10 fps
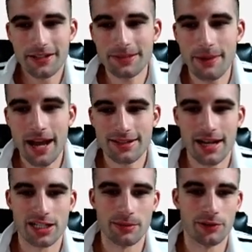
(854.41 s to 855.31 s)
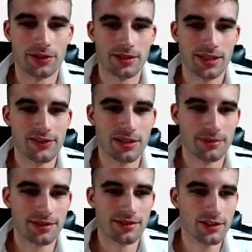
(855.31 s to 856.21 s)
his pass-catching ability just gives
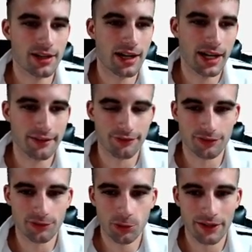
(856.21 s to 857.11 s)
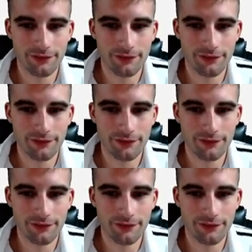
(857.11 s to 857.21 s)
him such a high floor.